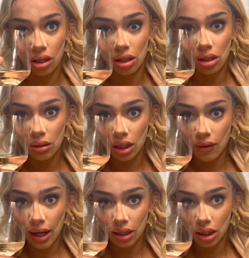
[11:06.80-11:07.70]
you know, when they go
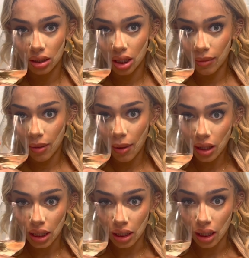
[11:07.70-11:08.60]
like this, am I
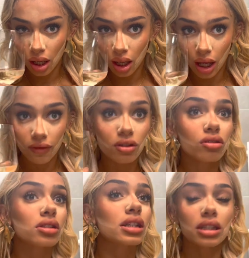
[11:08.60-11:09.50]
bugging? Have you
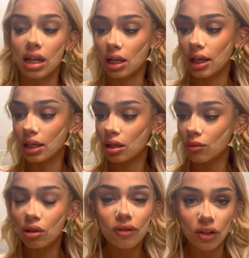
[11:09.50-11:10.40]
not seen that like in a
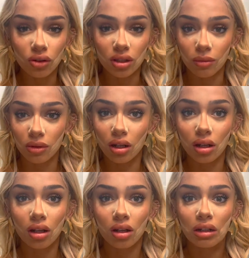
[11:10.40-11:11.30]
movie or
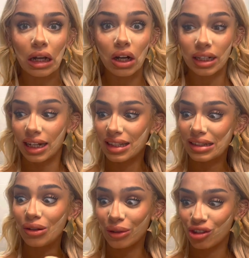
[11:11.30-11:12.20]
something? Okay, let's
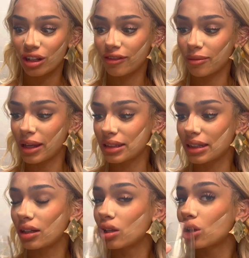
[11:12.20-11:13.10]
not drink from that side.